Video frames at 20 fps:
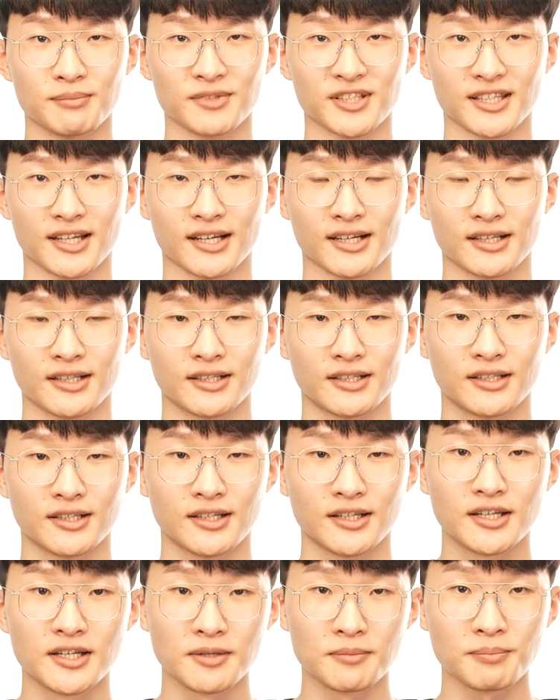document
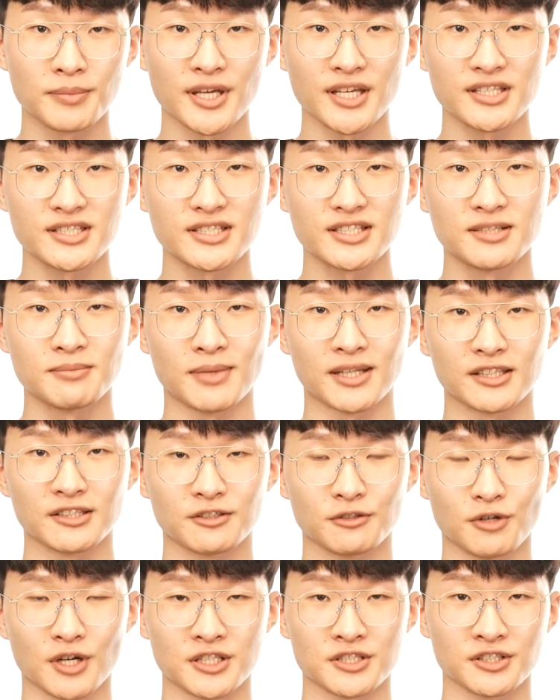that looks like the one on the
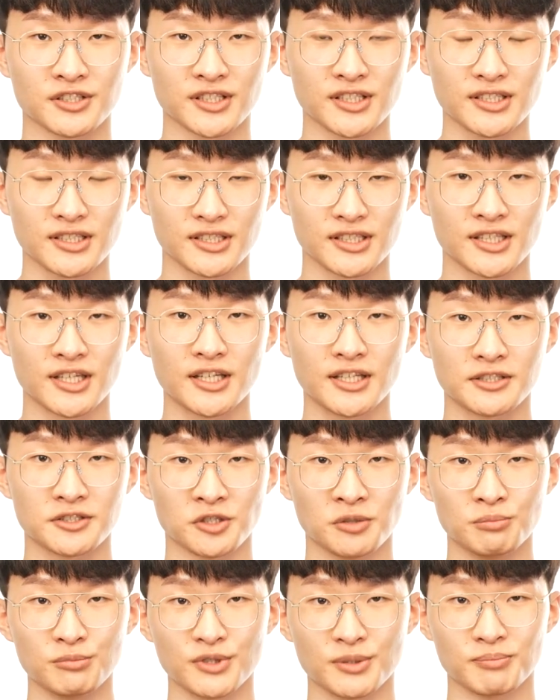right is
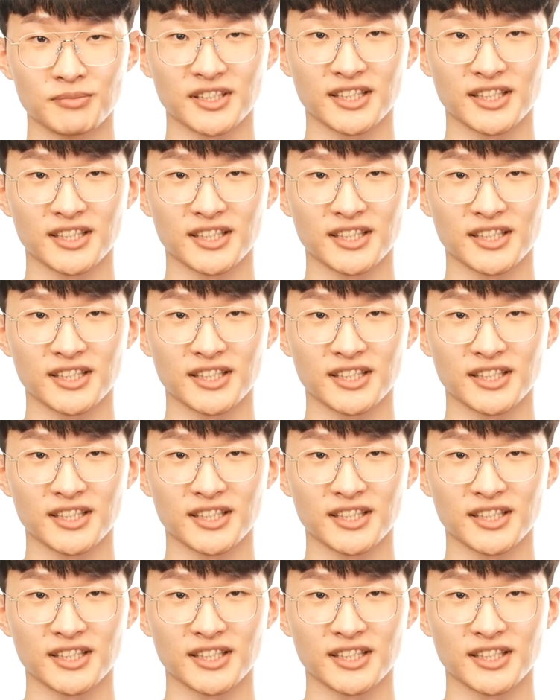generated.